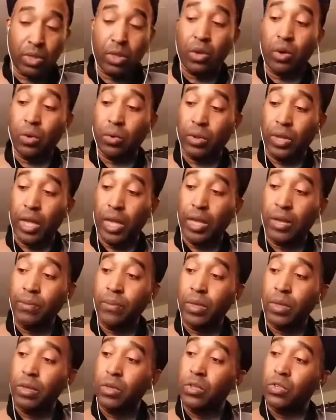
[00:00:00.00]
Okay,
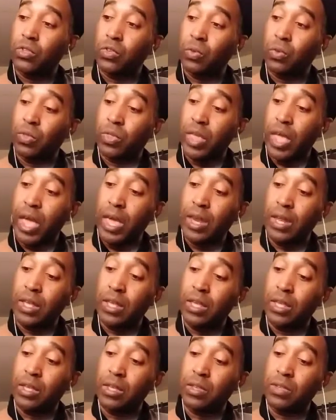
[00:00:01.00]
so that
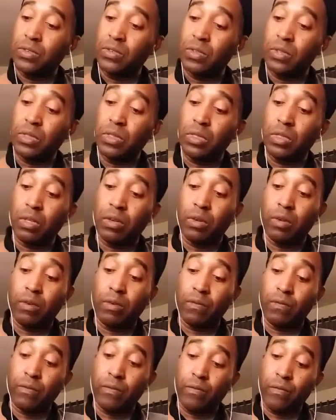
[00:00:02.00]
is the
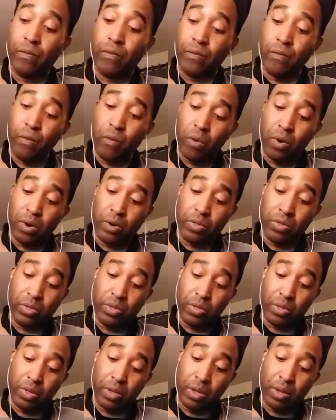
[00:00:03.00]

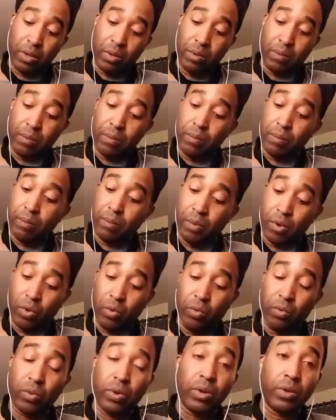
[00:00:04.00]
fourth
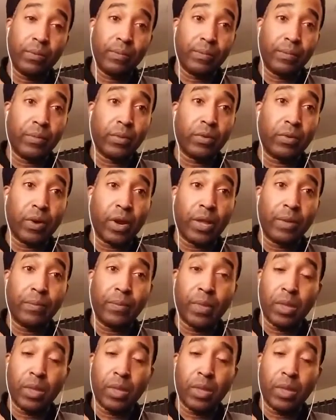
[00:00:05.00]
mode, right?